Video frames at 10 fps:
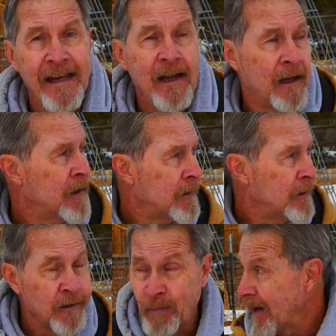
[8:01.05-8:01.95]
And
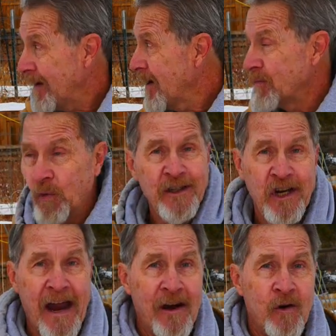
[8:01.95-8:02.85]
depending on
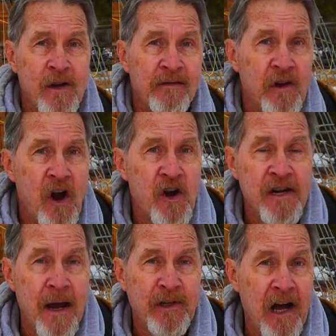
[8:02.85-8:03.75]
which area of the
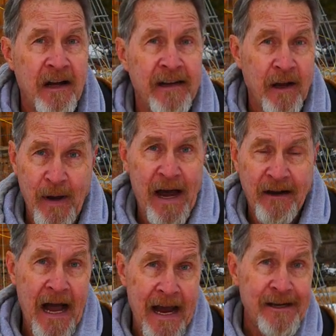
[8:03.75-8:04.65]
garden I'm talking
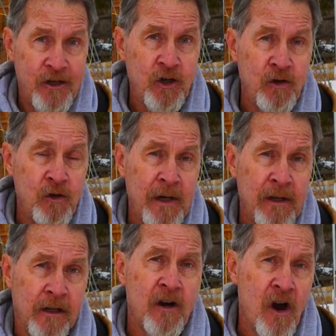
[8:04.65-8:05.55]
about, I do
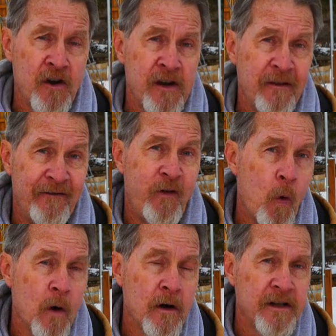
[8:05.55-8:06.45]
the gardening
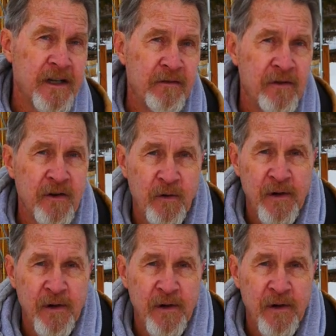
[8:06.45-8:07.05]
for different